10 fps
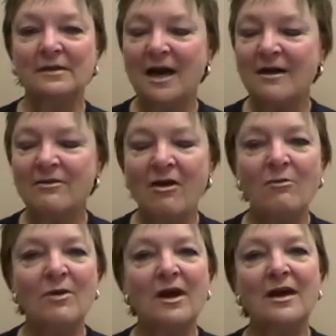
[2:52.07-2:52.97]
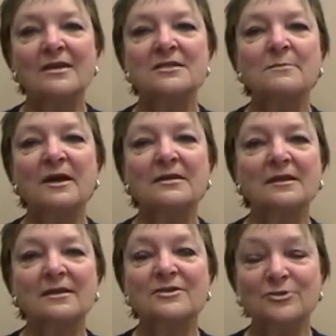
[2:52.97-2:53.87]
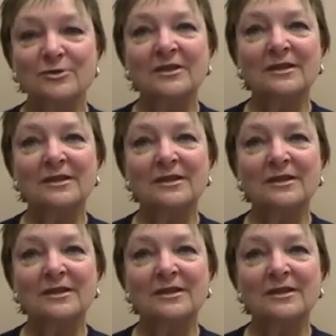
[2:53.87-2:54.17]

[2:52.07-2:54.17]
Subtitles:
not at all what I expected, and certainly